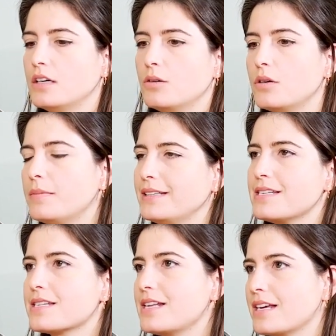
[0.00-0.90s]
Well, but
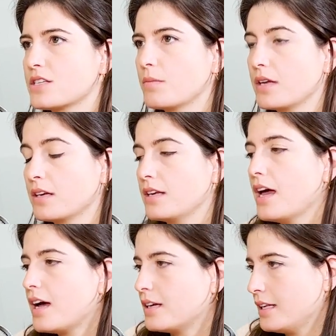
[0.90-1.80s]
this is like something,
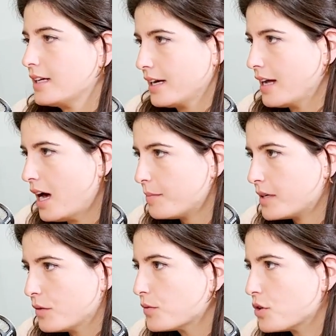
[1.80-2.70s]
yeah, and it can
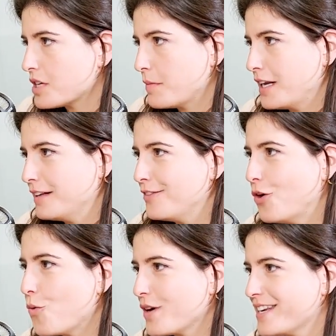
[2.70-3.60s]
happen, of course. I mean,
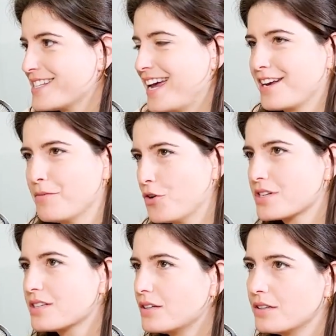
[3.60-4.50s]
no one is like a
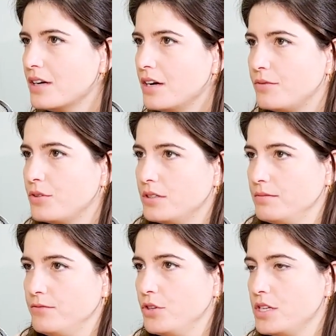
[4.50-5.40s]
monster
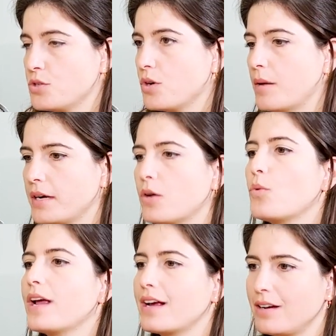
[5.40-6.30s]
for this to happen, and
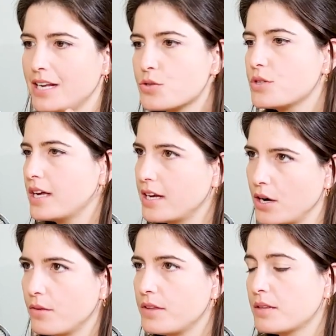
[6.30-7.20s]
we need to take
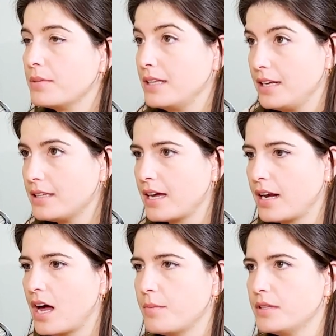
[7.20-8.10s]
care of that, but it can
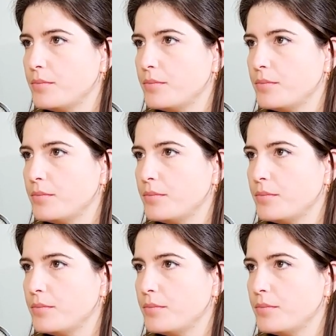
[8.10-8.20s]
happen.